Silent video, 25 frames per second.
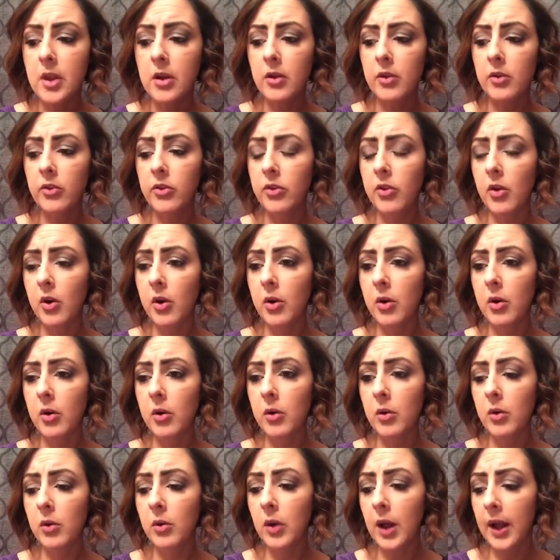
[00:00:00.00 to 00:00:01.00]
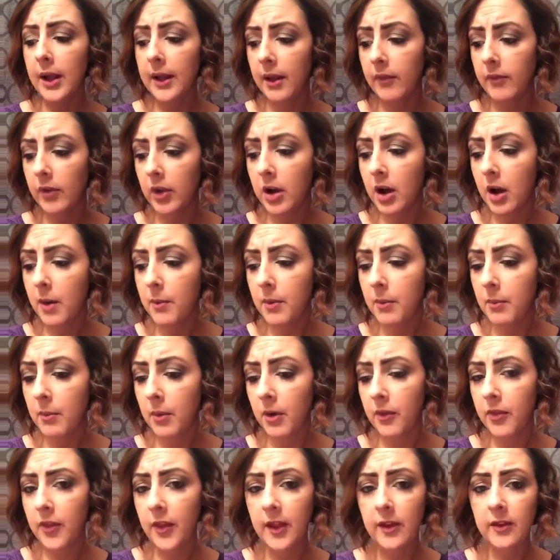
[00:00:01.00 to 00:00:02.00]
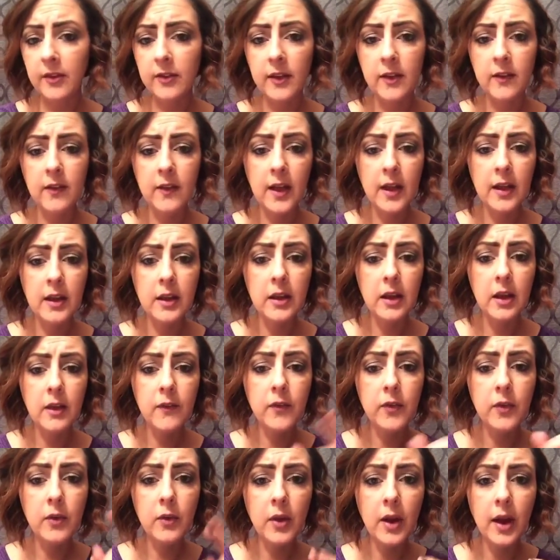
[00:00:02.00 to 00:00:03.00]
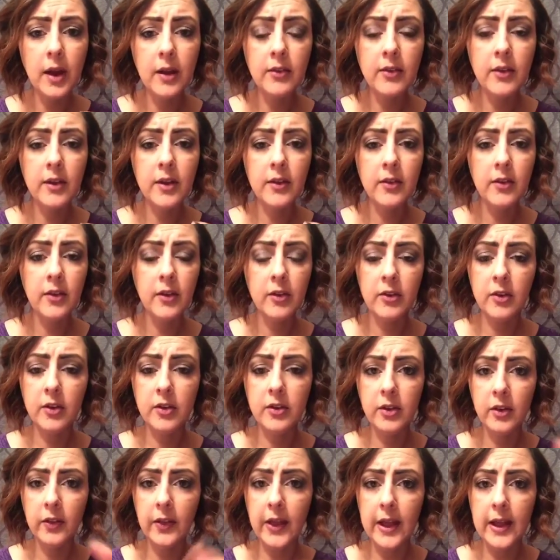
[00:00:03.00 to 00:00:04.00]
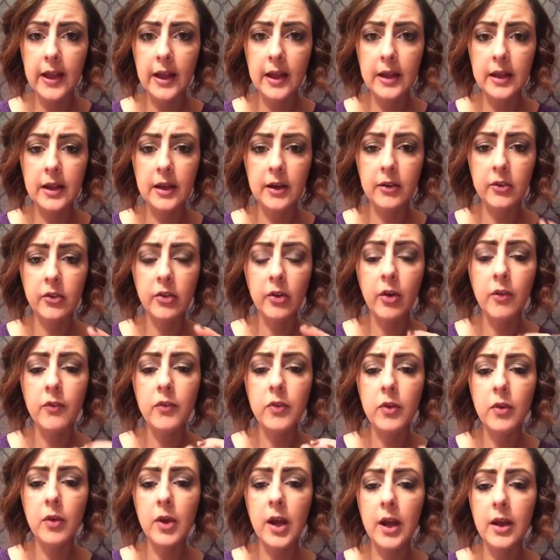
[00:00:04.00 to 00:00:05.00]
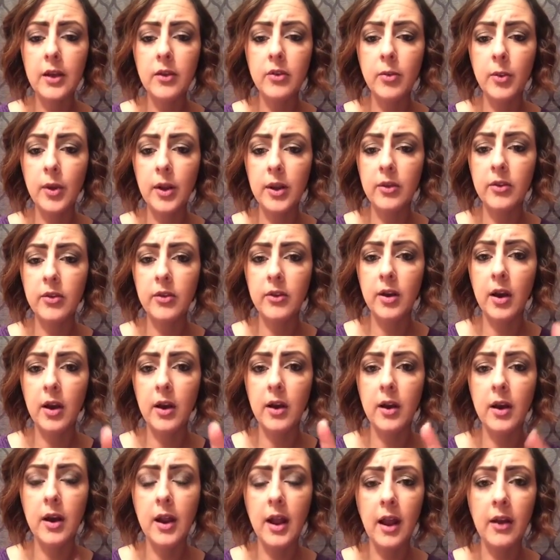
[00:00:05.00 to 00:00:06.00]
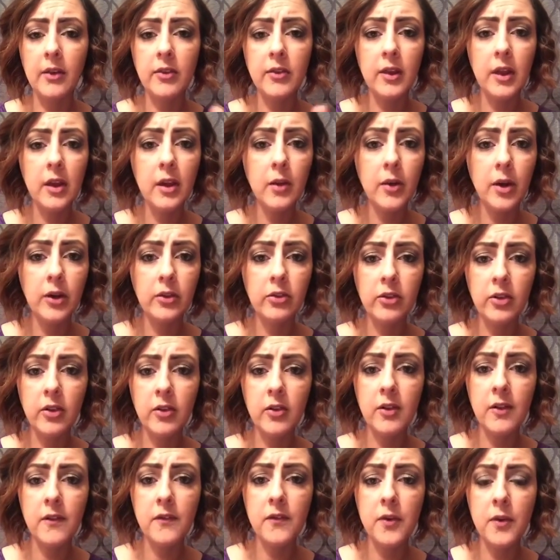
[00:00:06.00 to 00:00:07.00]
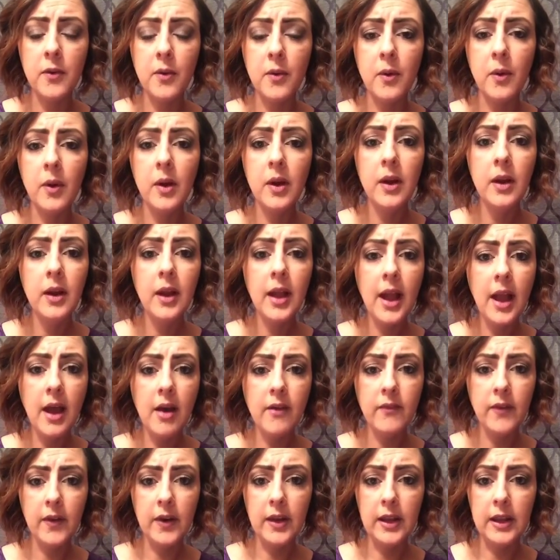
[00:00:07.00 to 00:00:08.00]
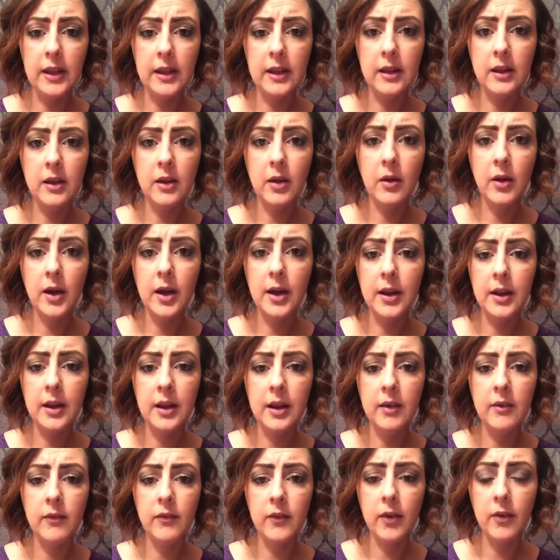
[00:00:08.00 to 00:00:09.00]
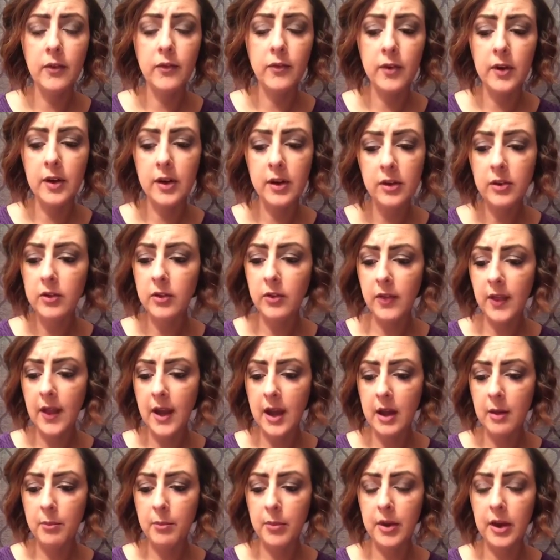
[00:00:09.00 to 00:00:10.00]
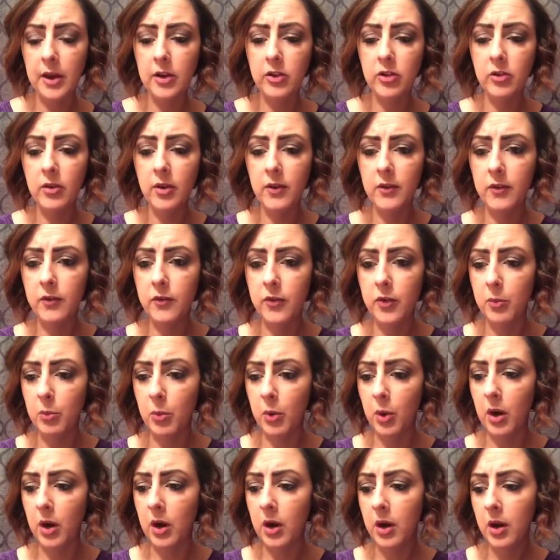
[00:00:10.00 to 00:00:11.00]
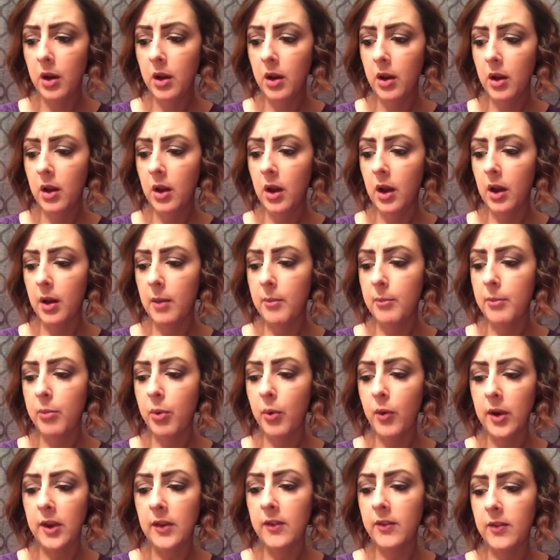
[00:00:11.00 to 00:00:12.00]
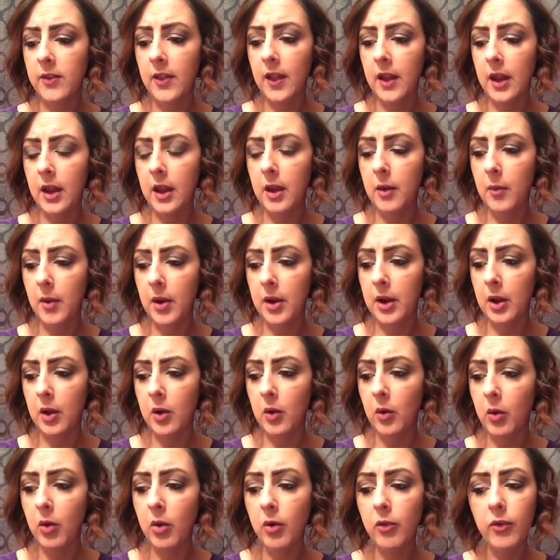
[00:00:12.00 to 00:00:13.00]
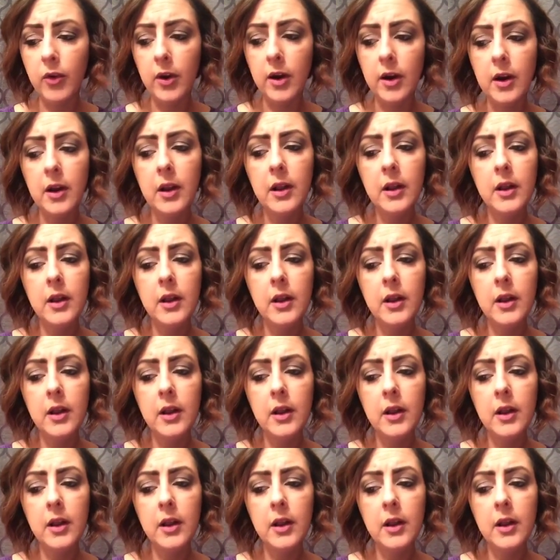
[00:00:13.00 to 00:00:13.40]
So I have a couple more things, and then if you guys, because there's a delay on here, so if you guys want to start asking questions, if you have any, go ahead and feel free to do that. But I do have a few more points that I want to go over.